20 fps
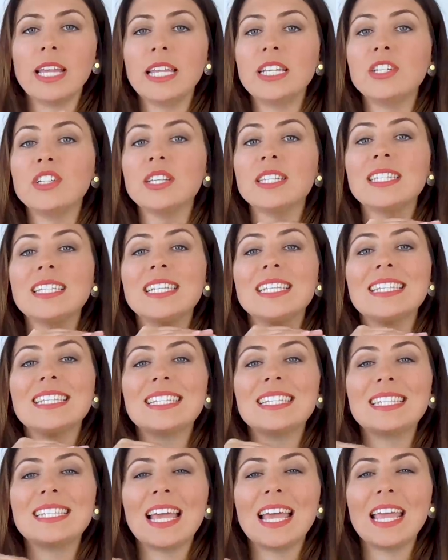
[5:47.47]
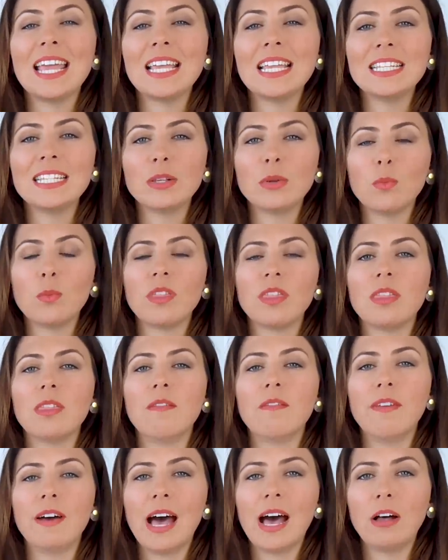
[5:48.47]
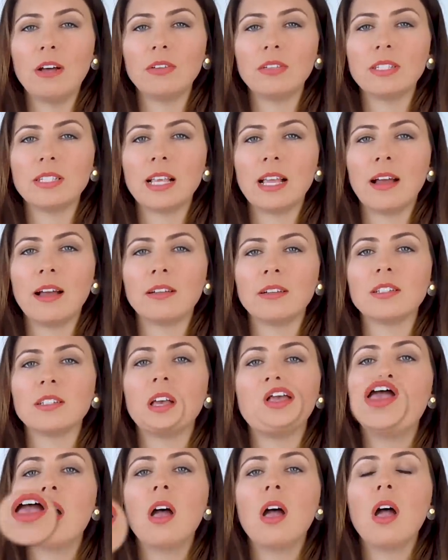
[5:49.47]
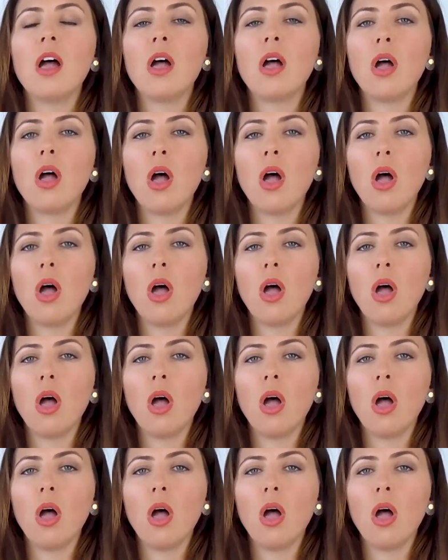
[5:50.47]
It just stays with the vowel sound. G.